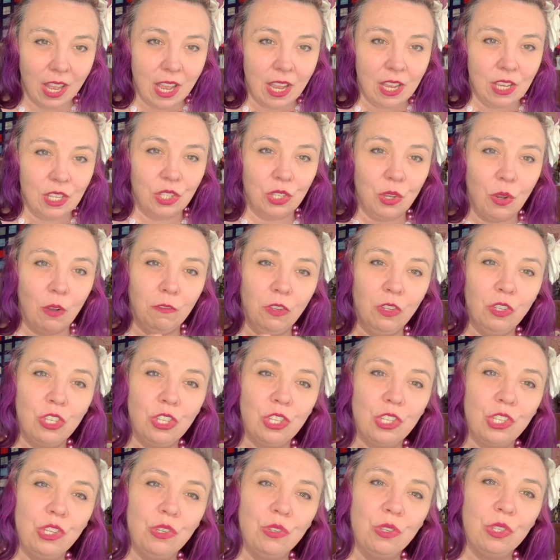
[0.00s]
So if you
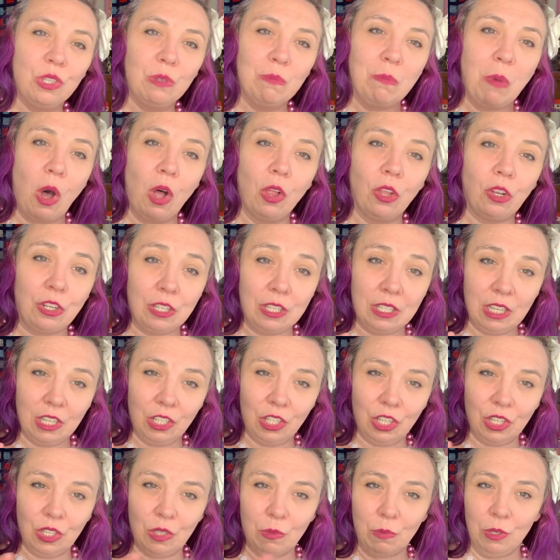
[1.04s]
just use smaller
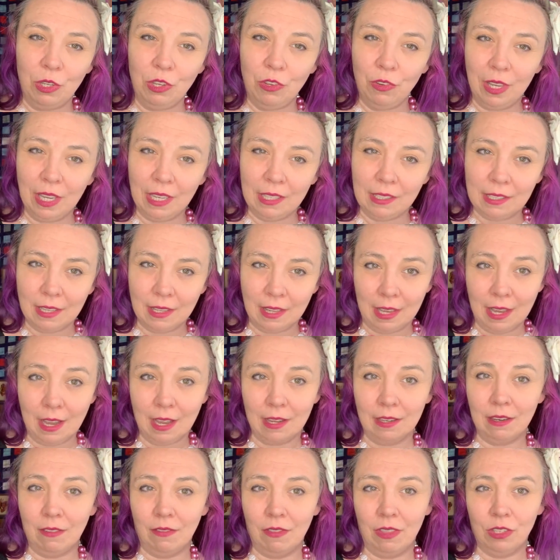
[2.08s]
stitches when you get to the
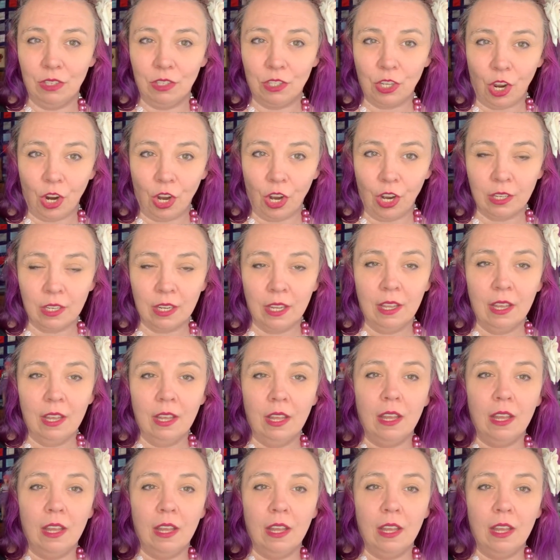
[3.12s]
end of the dart,